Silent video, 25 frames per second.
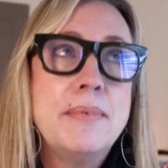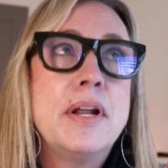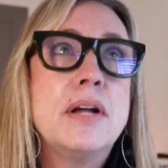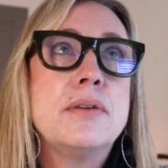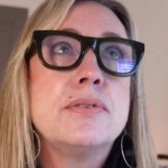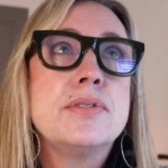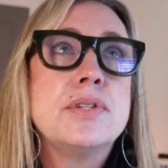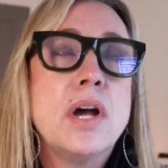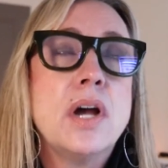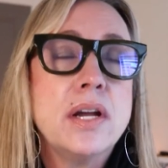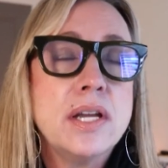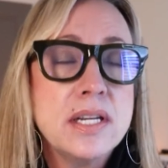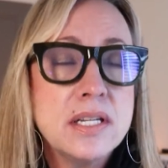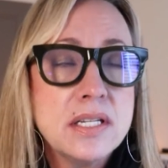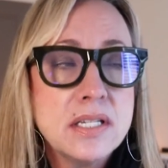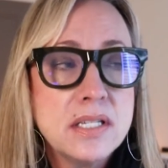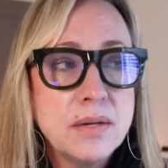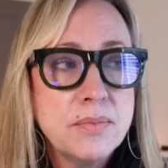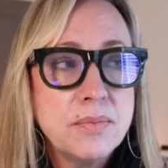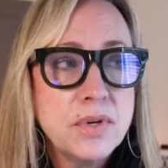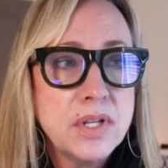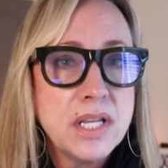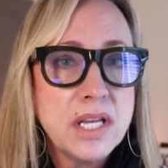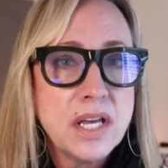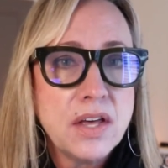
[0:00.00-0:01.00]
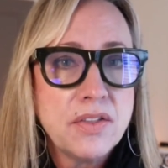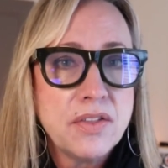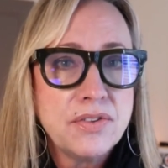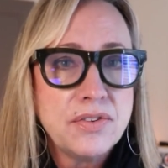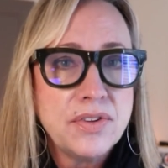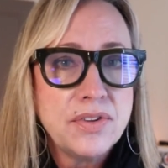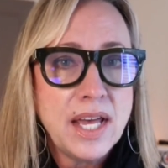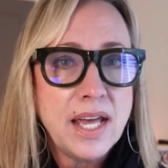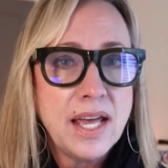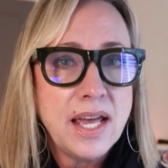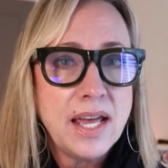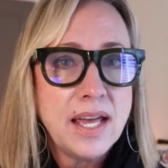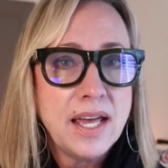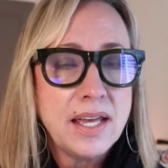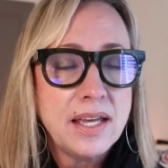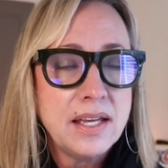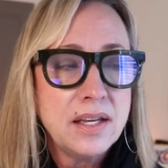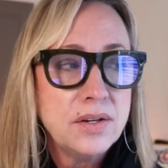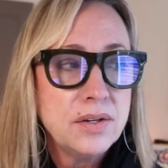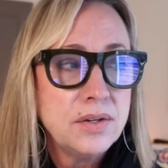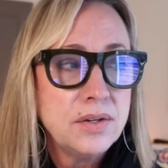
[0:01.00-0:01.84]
was talking to someone the other day